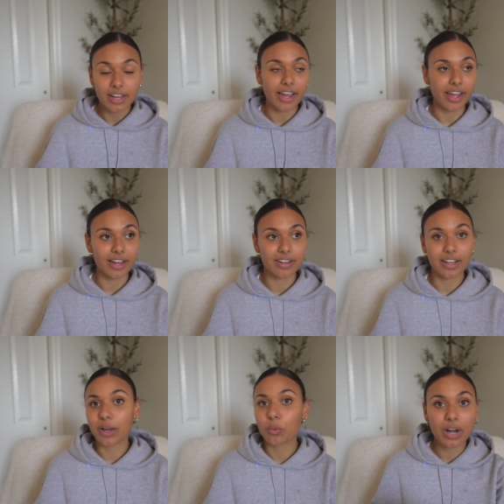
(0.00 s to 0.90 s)
And
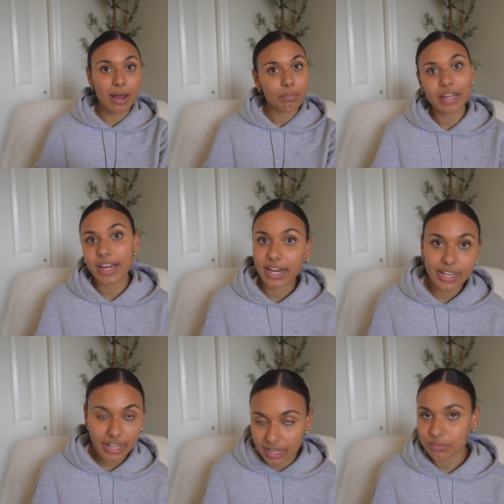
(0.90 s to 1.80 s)
like, we're not playing
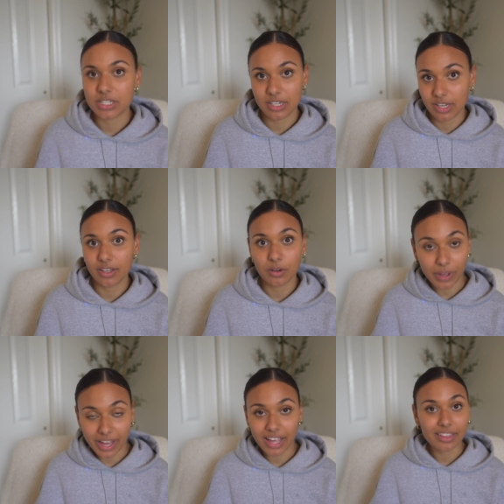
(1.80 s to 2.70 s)
any games tonight,
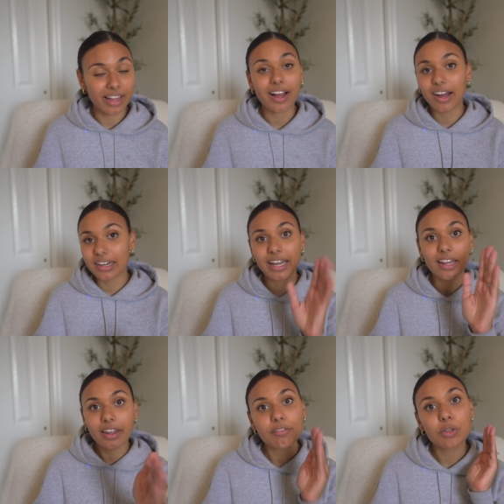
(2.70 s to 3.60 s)
okay? Like, honey, I
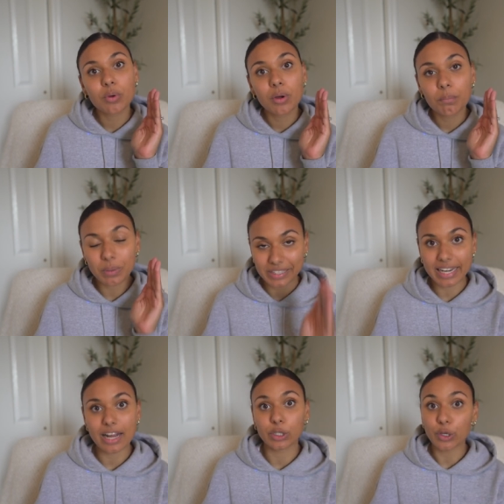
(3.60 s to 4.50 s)
love you, but lay
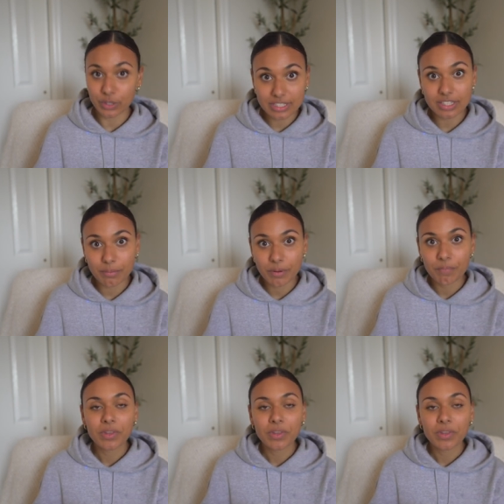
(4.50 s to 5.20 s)
down and go to sleep.